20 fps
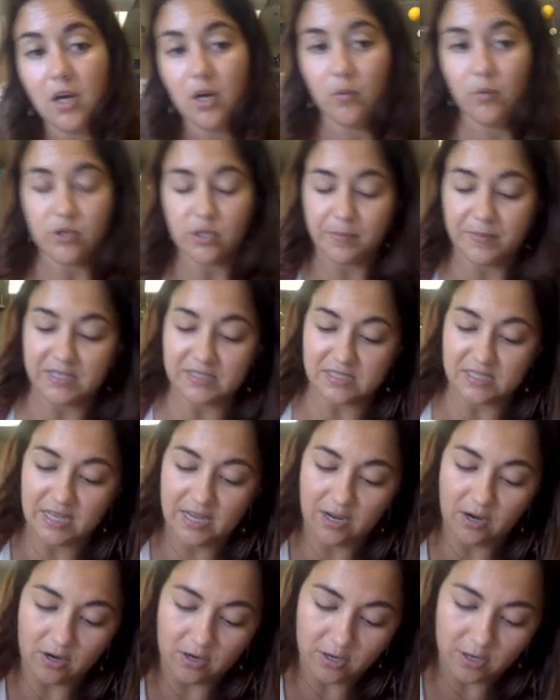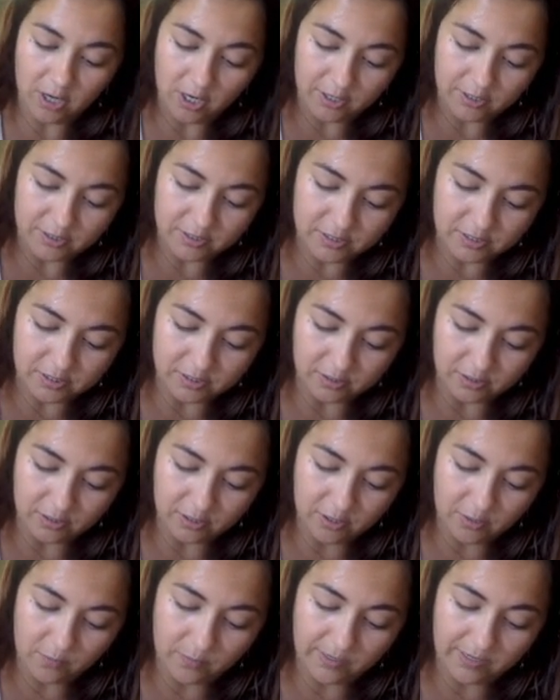which means they are
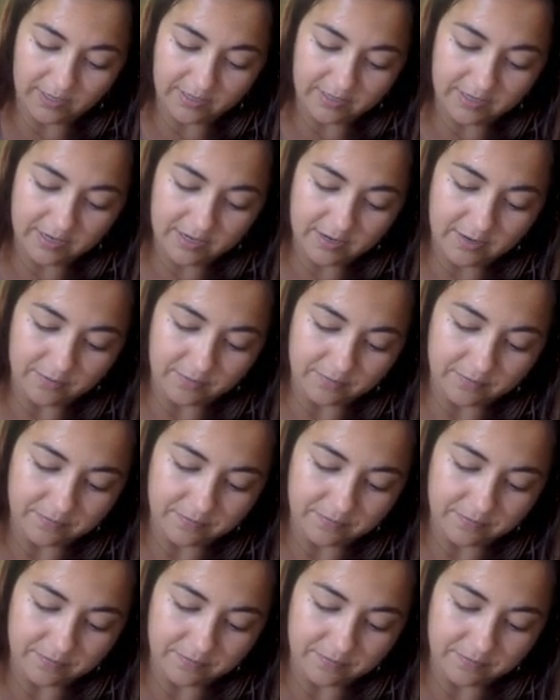slowing down.